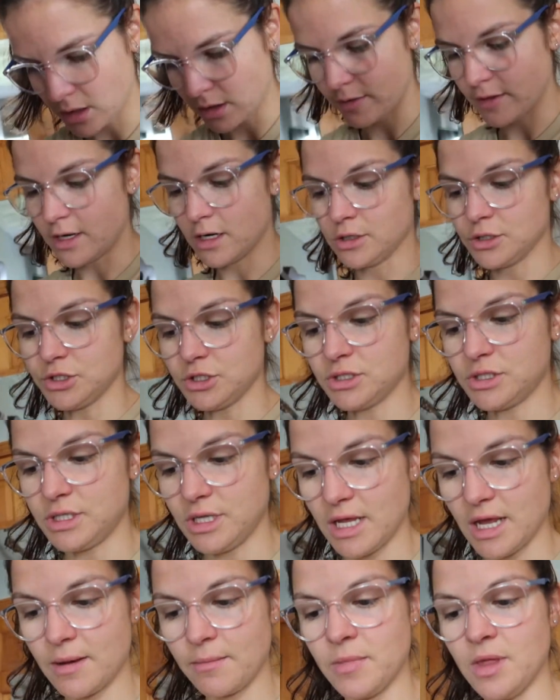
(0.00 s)
And then I'll just
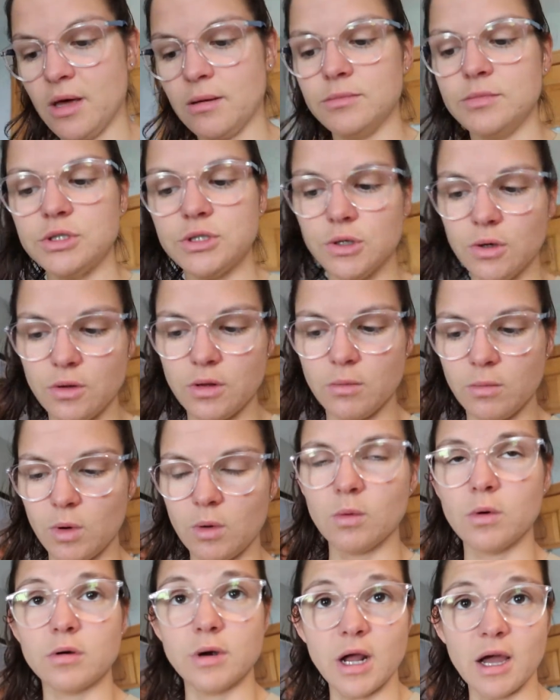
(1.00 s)
DM them, show them
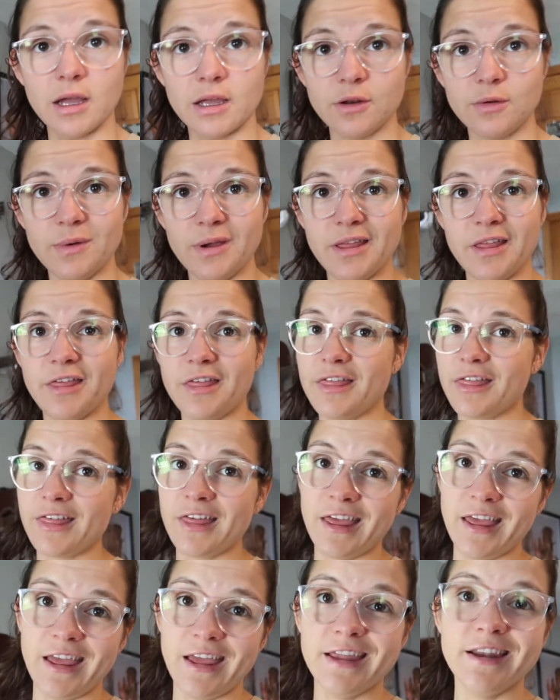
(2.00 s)
what we're rocking with,
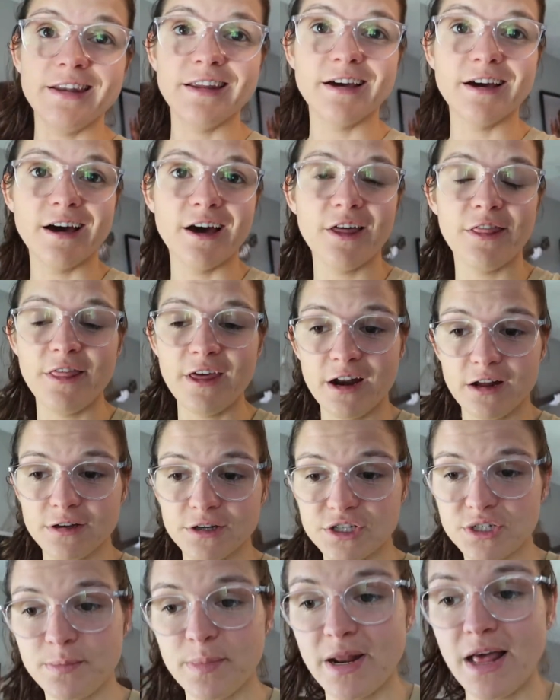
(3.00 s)
and then I'll
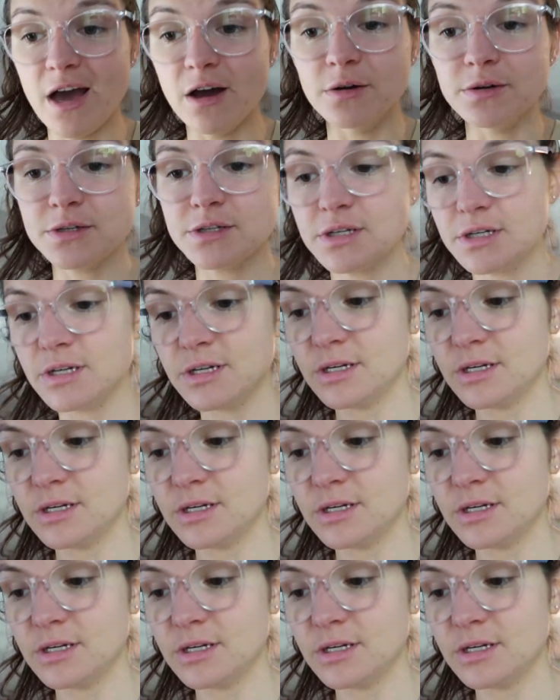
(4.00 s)
ship it out.